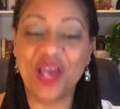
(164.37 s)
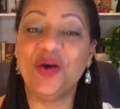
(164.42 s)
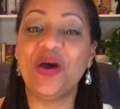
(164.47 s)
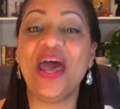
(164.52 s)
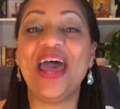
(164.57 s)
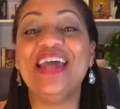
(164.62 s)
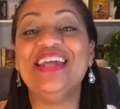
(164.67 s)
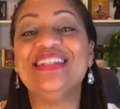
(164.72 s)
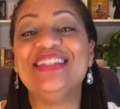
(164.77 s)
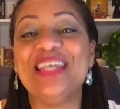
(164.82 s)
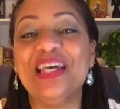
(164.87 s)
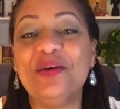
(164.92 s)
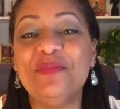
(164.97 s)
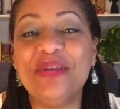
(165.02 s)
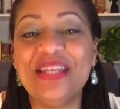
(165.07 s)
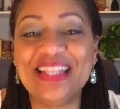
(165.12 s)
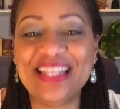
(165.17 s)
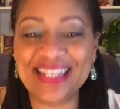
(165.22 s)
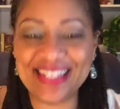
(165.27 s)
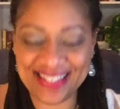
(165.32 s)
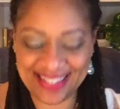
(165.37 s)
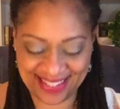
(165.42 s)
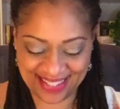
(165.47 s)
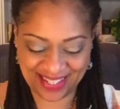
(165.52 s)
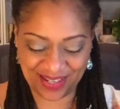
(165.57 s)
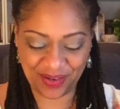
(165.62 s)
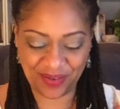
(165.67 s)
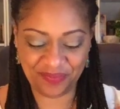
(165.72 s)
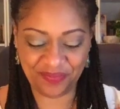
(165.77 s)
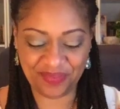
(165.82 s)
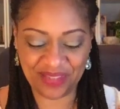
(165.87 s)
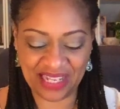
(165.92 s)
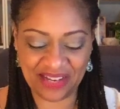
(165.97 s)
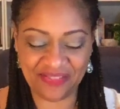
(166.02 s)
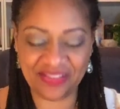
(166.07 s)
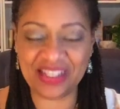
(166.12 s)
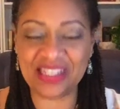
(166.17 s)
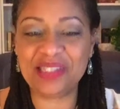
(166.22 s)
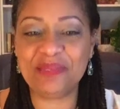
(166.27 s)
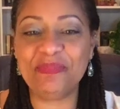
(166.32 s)
Hey, tell me this. So leave
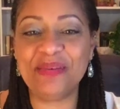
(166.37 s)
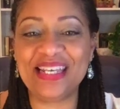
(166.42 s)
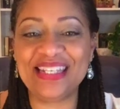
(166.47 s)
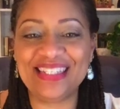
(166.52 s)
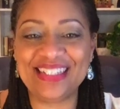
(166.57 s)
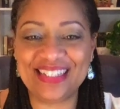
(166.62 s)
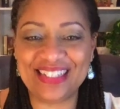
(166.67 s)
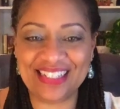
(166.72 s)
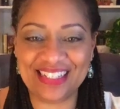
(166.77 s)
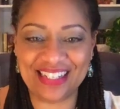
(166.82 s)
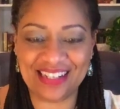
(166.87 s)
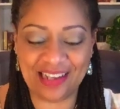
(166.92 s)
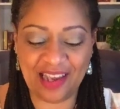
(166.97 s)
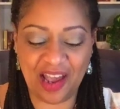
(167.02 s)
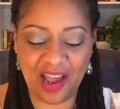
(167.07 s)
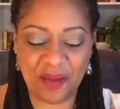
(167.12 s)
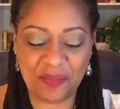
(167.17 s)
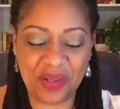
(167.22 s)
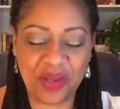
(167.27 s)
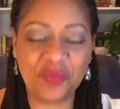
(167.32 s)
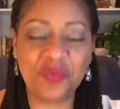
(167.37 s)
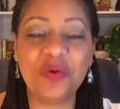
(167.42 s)
this message in the comment.